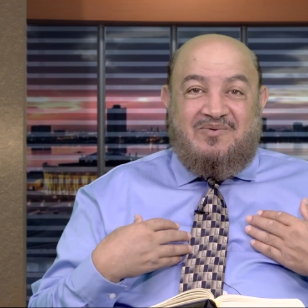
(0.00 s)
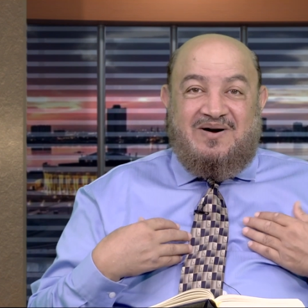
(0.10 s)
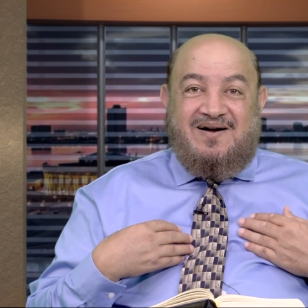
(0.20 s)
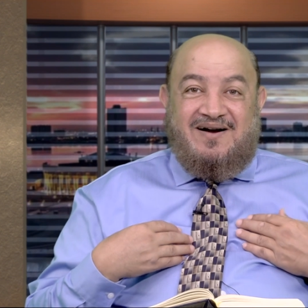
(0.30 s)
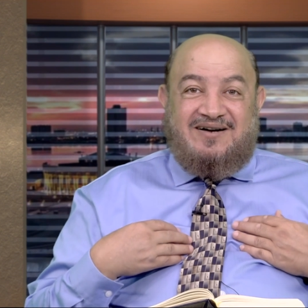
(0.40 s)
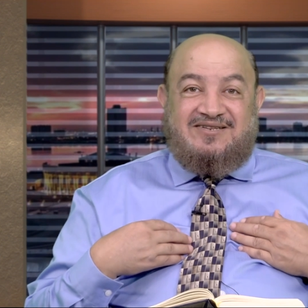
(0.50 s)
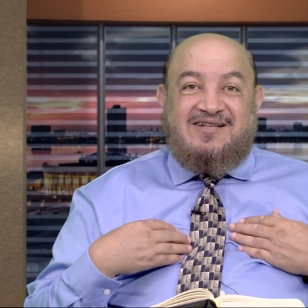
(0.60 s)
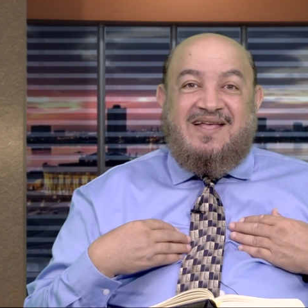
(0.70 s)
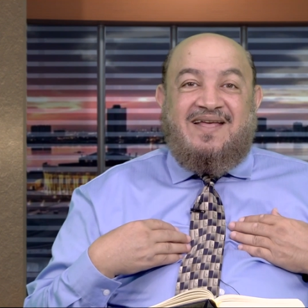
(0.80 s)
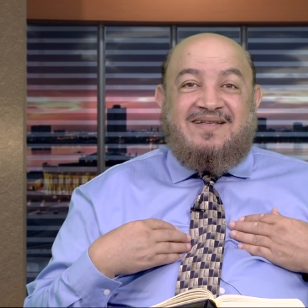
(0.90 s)
in our
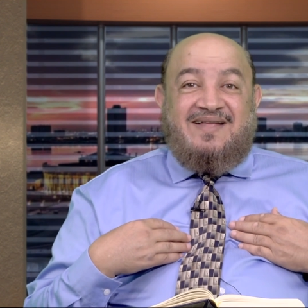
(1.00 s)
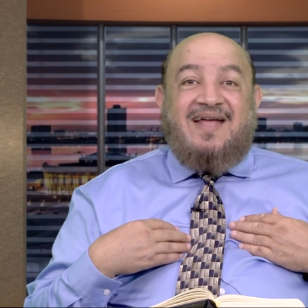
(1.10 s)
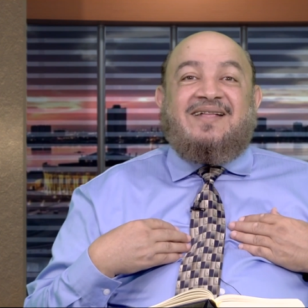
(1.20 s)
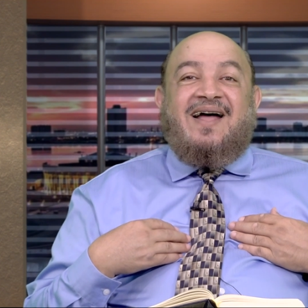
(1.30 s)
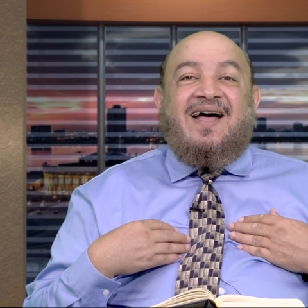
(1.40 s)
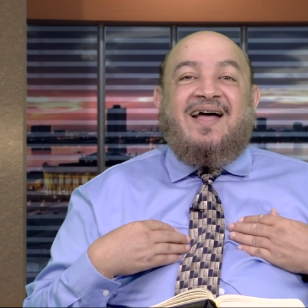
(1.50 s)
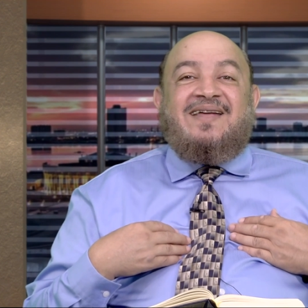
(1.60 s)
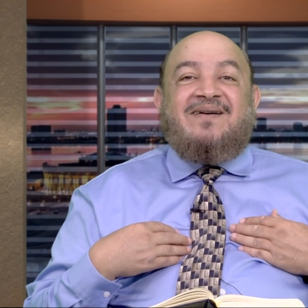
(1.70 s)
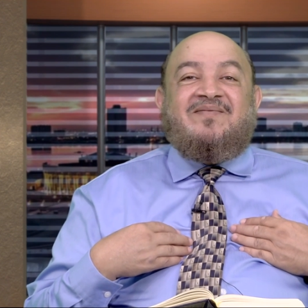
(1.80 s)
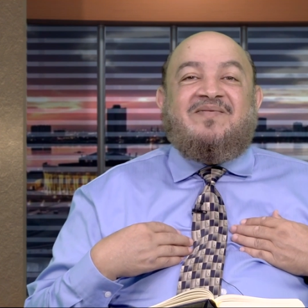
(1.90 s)
hearts, that
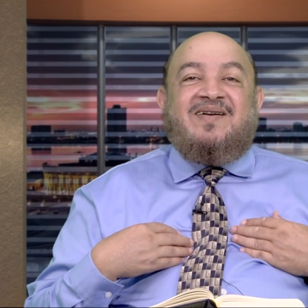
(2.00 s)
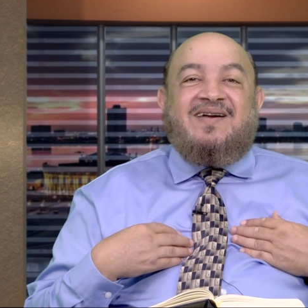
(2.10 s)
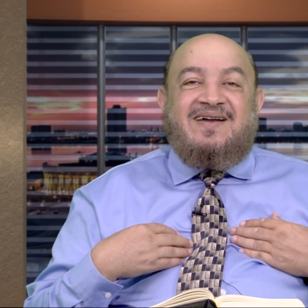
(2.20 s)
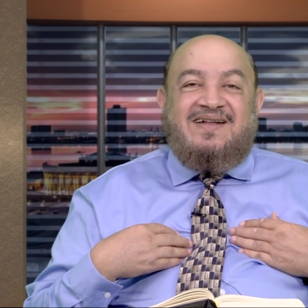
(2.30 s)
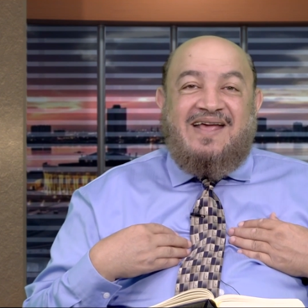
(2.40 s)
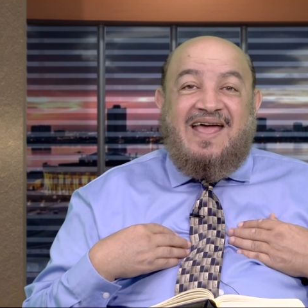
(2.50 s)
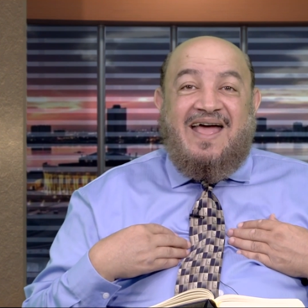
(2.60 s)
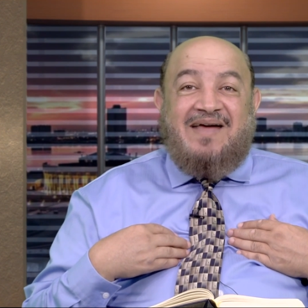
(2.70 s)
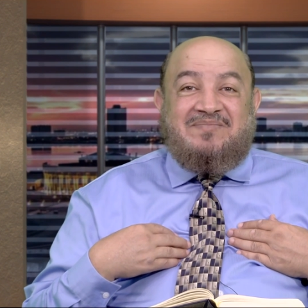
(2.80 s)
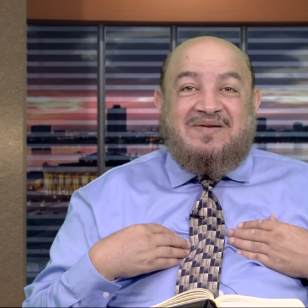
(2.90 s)
I am very
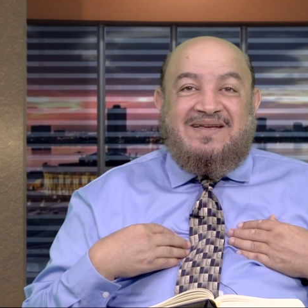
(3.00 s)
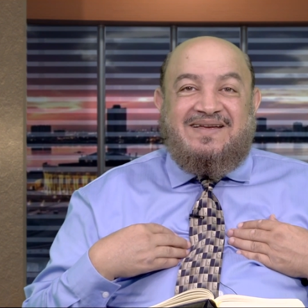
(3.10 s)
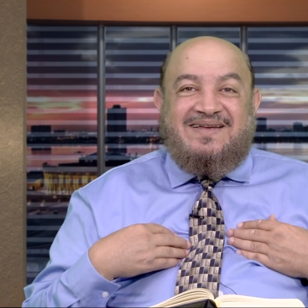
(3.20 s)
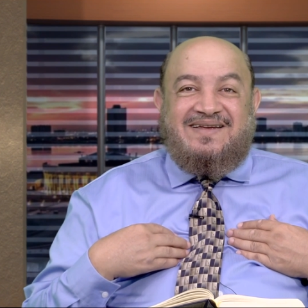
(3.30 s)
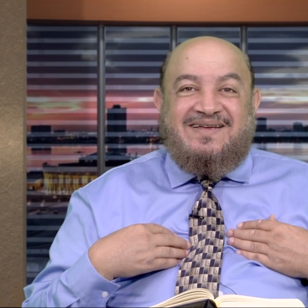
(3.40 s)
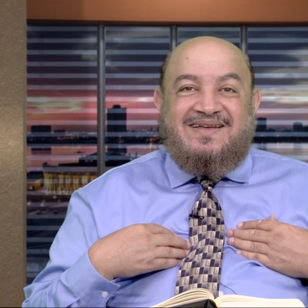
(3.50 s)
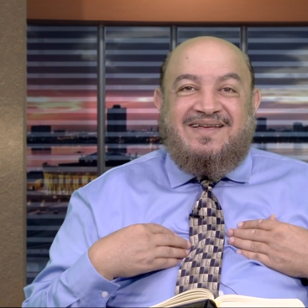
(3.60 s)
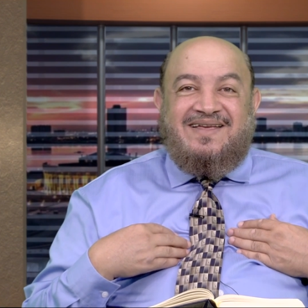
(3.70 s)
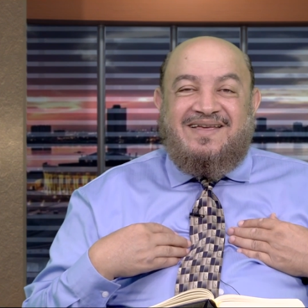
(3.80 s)
happy.